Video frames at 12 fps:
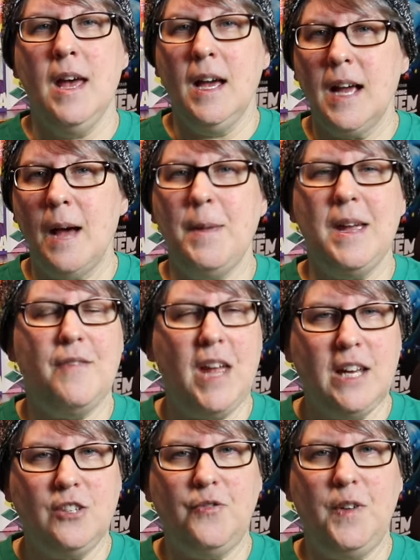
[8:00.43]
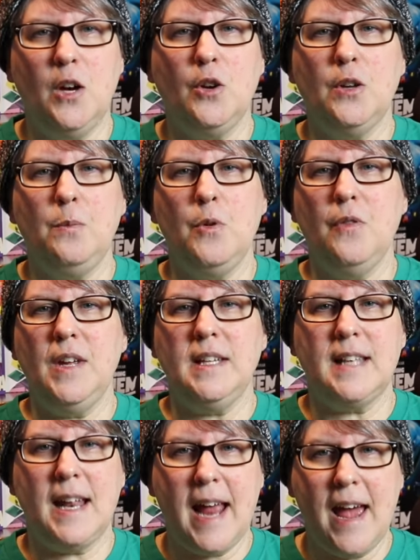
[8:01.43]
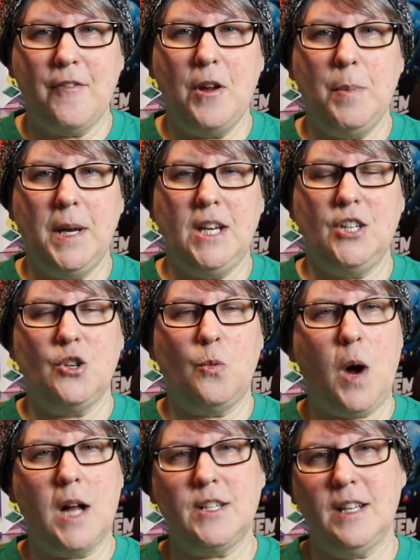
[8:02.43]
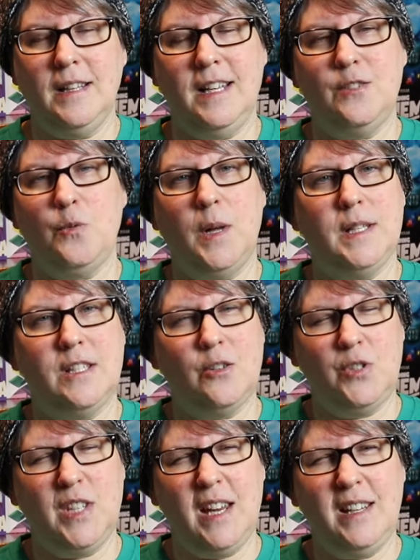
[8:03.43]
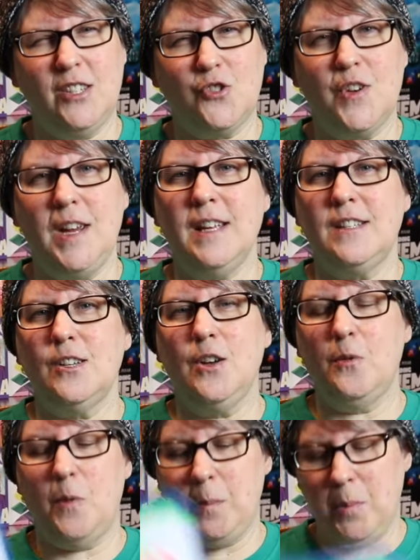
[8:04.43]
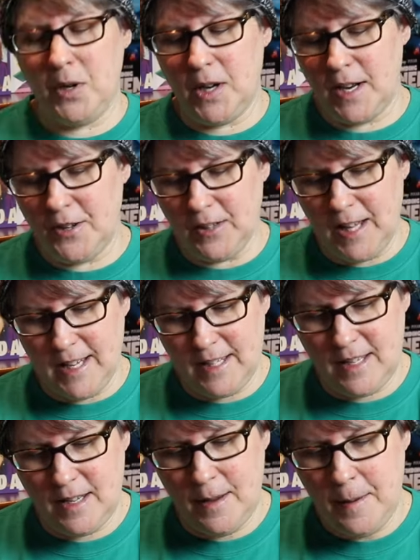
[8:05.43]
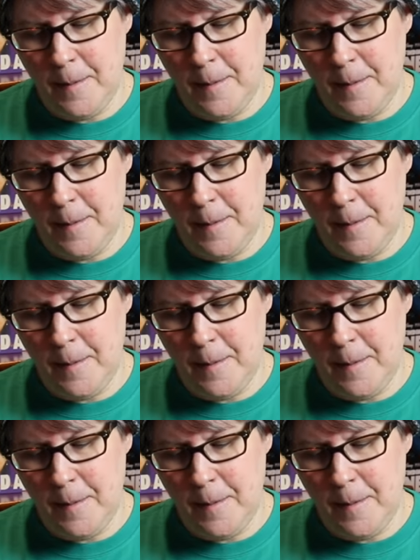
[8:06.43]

coming of age feel good movies that everybody should watch at least once so sing street it's a good one put it on your list